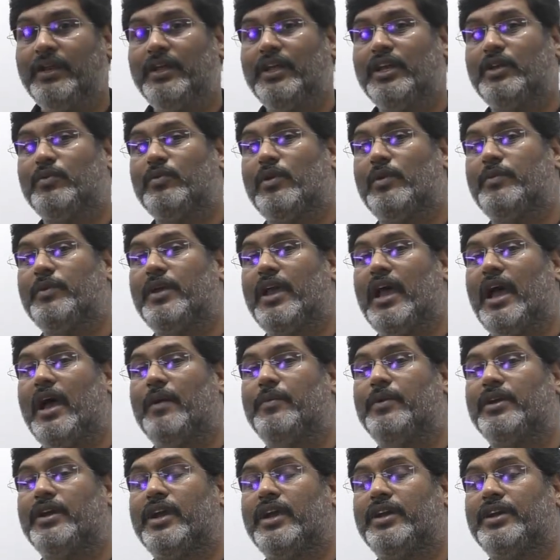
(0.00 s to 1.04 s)
it will be
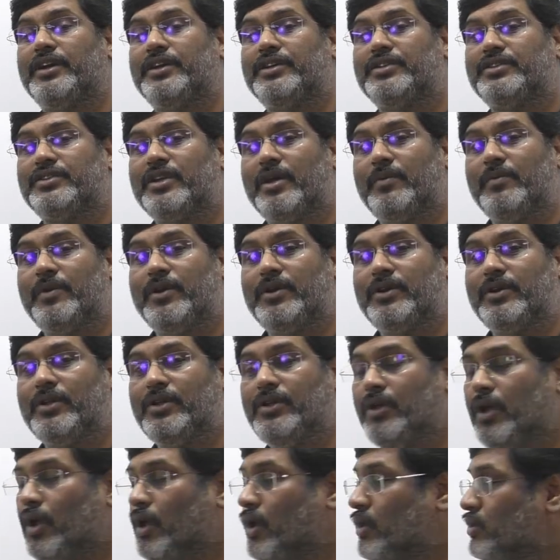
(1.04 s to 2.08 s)
having greater stability.